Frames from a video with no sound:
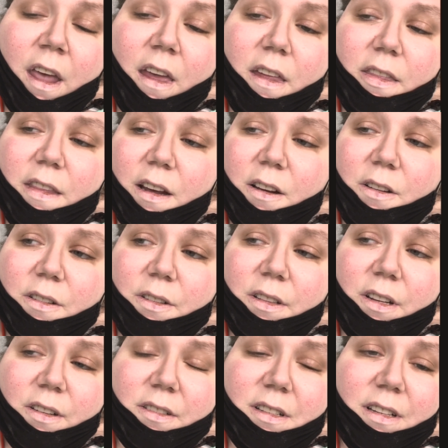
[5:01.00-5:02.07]

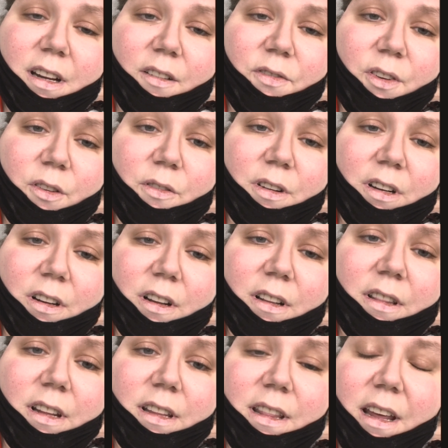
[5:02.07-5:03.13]
there's enough going on
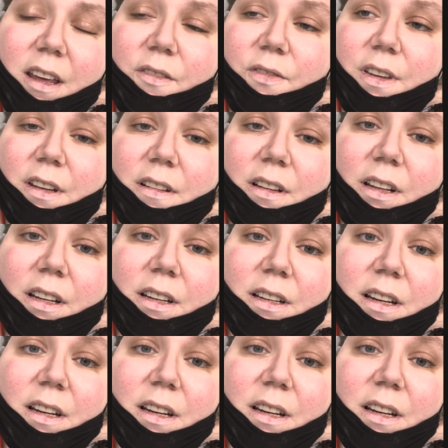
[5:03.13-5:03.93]
that they feel it